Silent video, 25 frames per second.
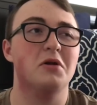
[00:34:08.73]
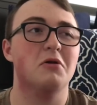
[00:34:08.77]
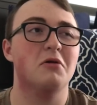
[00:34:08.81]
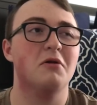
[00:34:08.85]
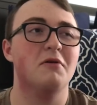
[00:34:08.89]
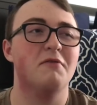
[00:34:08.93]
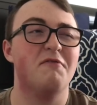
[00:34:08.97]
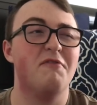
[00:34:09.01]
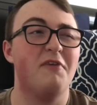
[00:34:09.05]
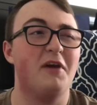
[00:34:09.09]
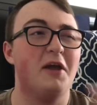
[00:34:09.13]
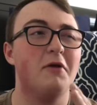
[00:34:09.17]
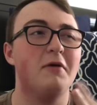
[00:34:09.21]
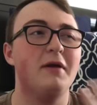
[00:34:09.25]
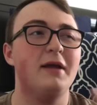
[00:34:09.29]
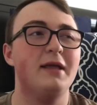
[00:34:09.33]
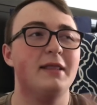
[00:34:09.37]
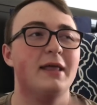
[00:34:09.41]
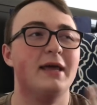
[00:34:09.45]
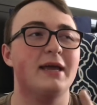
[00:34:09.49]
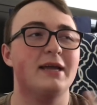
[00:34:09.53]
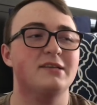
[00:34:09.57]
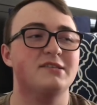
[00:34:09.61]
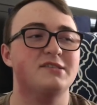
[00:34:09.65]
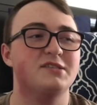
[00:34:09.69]
or a very,
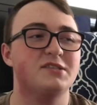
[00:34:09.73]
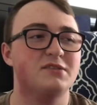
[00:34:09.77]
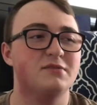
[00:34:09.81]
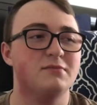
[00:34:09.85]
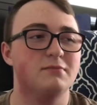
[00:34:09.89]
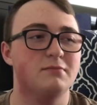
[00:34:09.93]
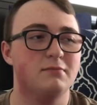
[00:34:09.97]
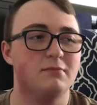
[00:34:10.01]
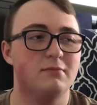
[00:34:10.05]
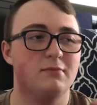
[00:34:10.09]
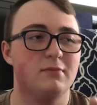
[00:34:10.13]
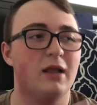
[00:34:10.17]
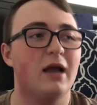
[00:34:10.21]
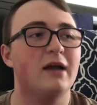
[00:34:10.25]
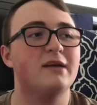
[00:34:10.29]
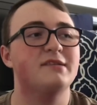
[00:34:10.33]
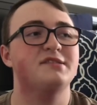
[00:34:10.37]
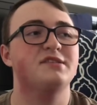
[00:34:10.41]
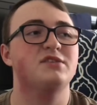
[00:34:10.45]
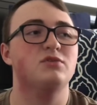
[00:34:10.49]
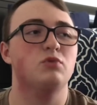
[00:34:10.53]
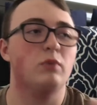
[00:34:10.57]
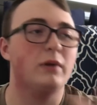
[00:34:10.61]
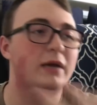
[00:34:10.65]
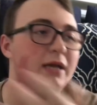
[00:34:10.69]
like, nice
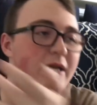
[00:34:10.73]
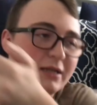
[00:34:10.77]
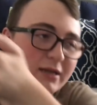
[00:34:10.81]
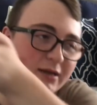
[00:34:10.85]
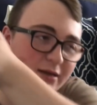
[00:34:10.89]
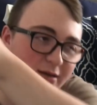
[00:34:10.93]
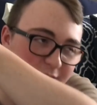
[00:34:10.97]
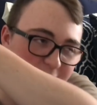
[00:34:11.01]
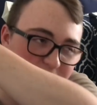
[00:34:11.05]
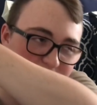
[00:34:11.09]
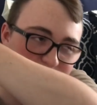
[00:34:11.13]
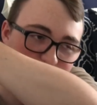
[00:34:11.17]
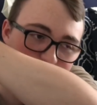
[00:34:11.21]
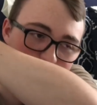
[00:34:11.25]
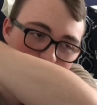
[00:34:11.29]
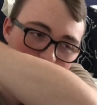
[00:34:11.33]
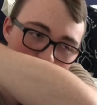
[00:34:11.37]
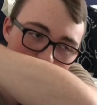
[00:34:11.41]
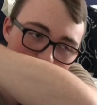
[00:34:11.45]
sweetness.